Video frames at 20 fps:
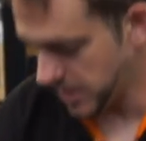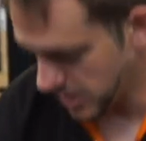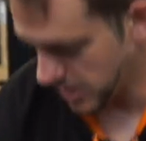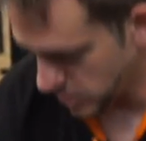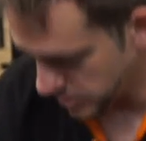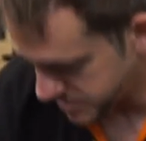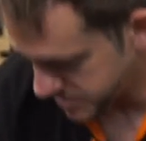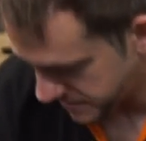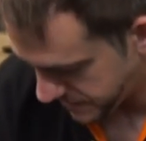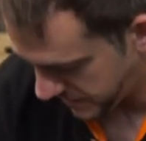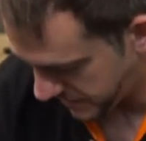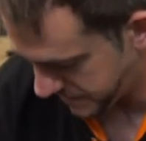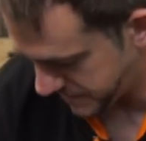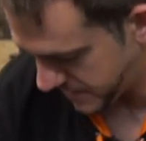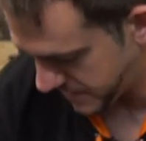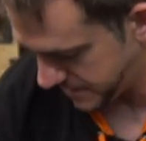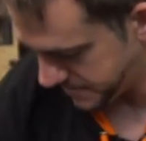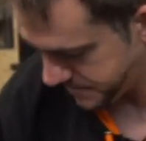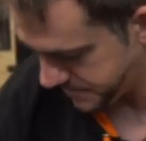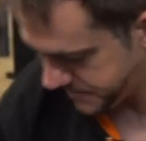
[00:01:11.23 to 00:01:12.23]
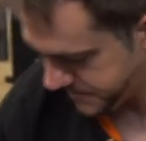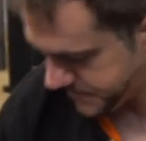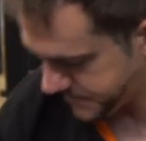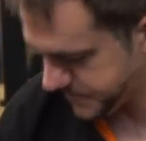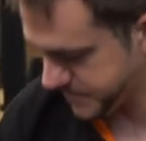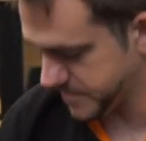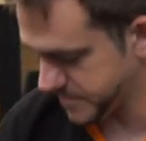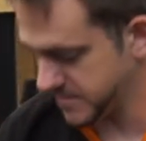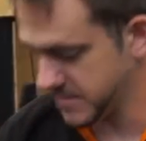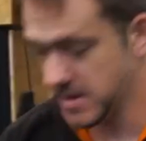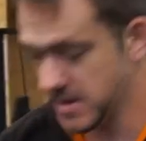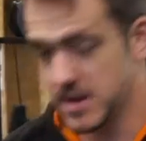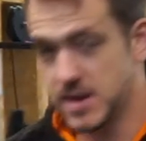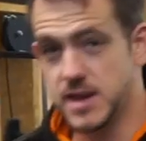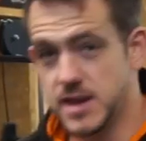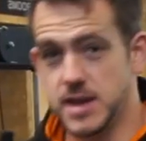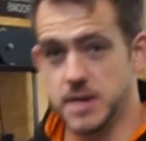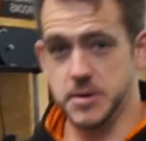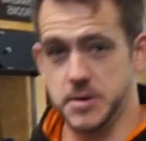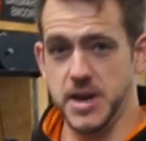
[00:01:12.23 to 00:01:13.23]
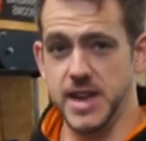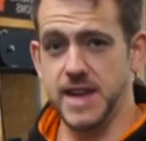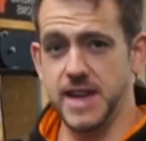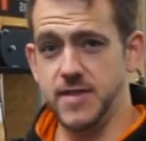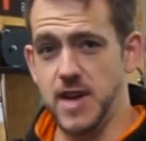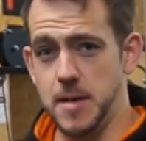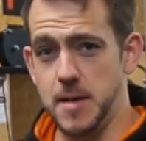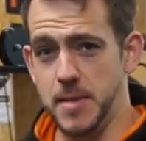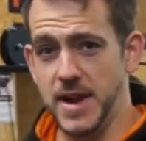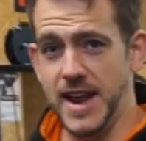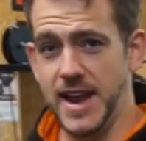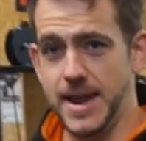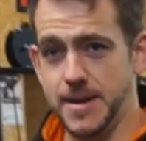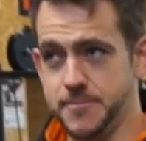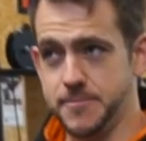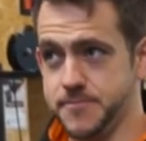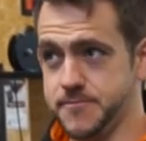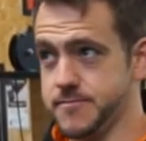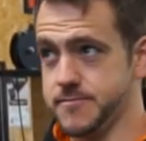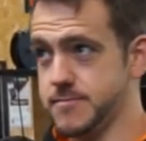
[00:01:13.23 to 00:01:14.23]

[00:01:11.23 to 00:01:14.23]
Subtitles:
gonna go up to 50. I'm gonna give it a minute.